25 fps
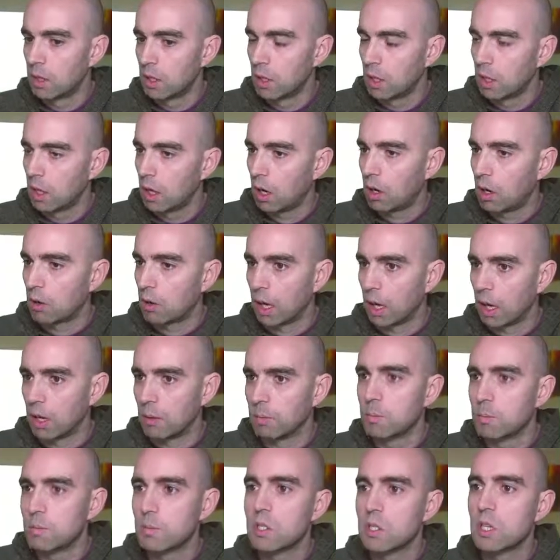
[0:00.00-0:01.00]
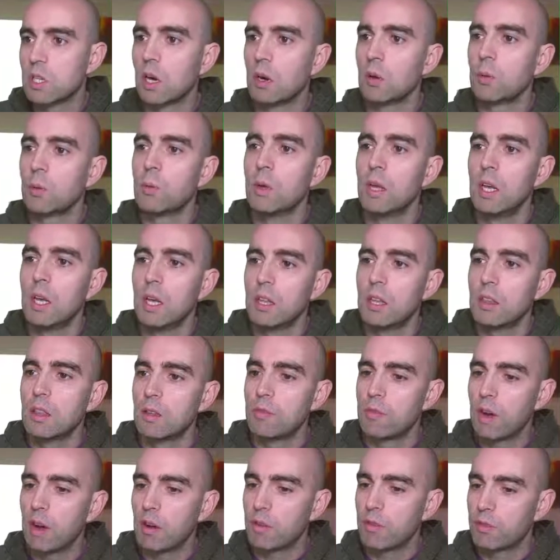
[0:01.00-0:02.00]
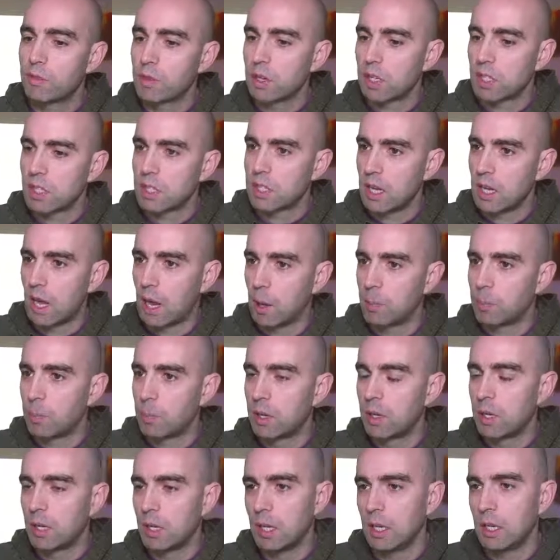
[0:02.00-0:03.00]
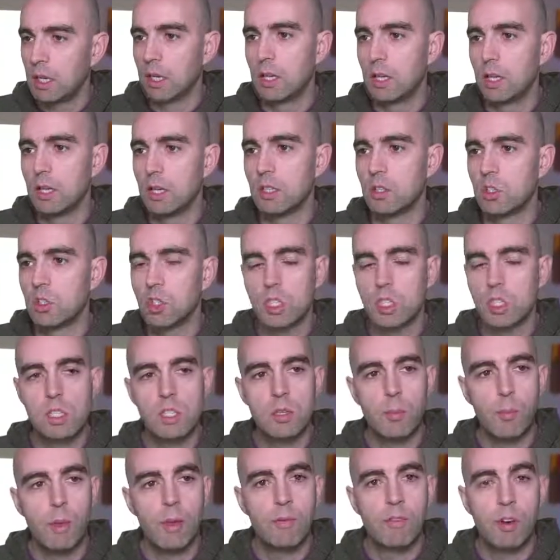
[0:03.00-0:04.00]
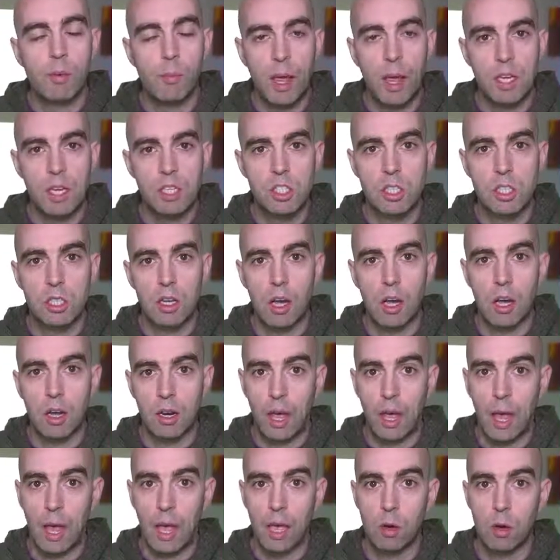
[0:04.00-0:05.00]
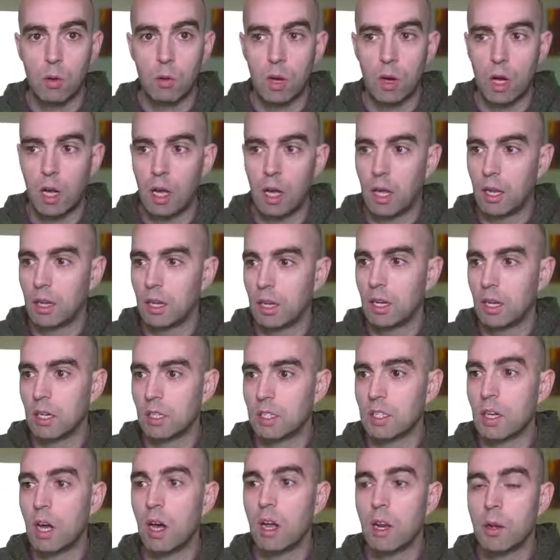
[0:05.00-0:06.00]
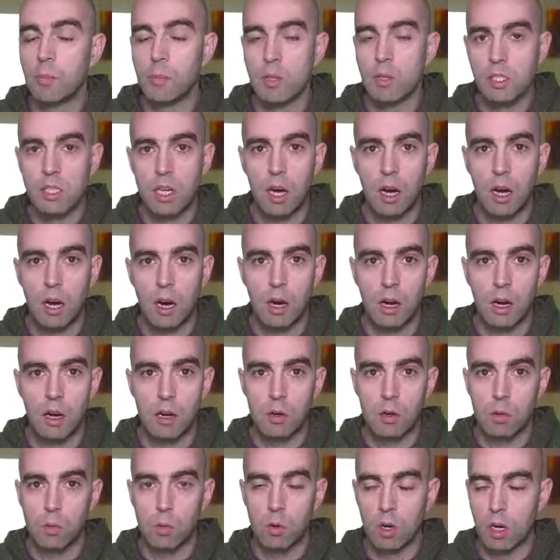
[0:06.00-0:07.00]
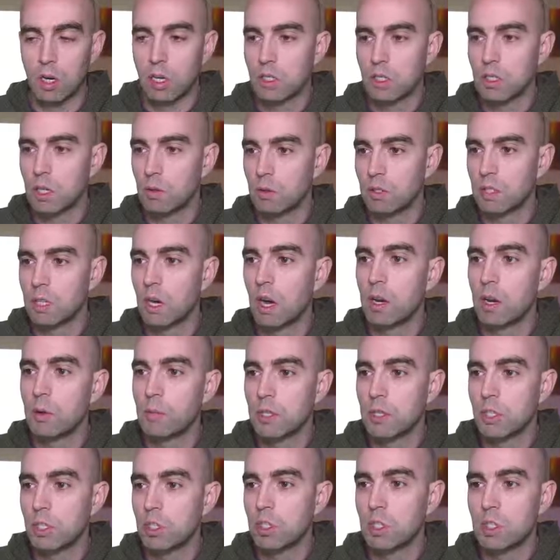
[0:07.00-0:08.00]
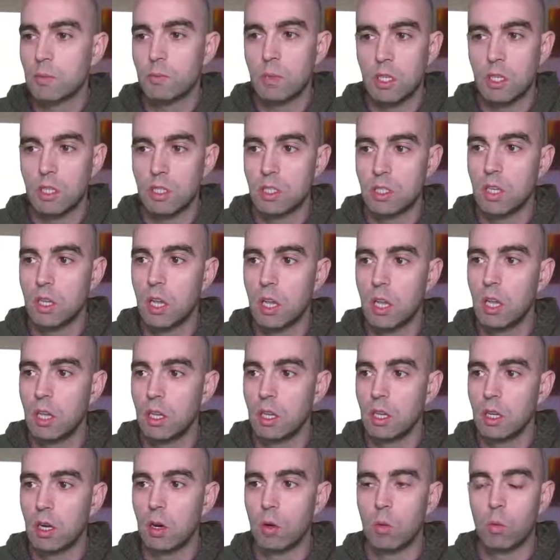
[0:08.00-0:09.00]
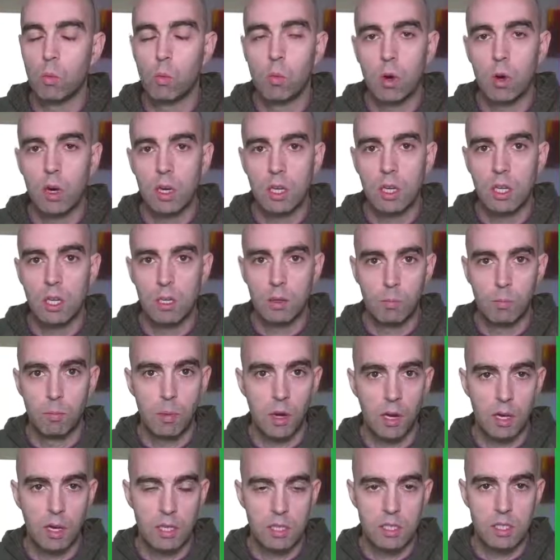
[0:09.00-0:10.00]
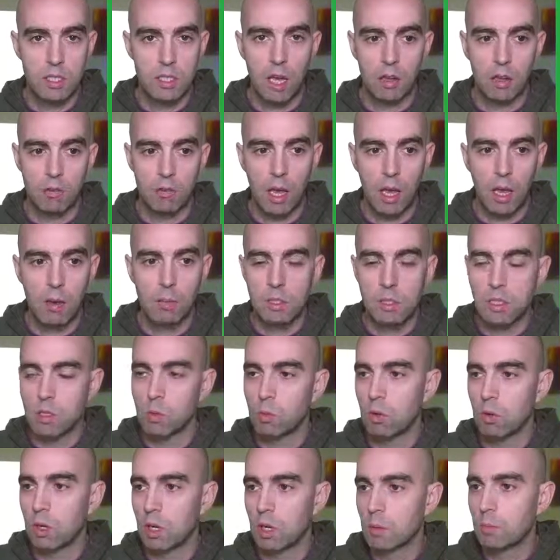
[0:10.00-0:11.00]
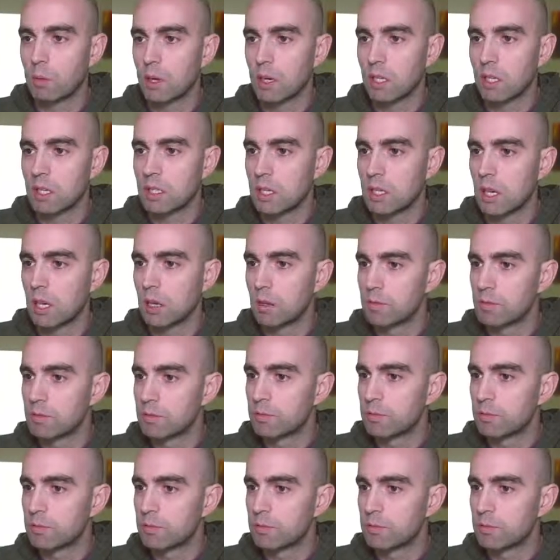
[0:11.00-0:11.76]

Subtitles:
Okay, so the very first step is just some information on how an autonomous car works. So autonomous just means, working by itself, able to work by itself.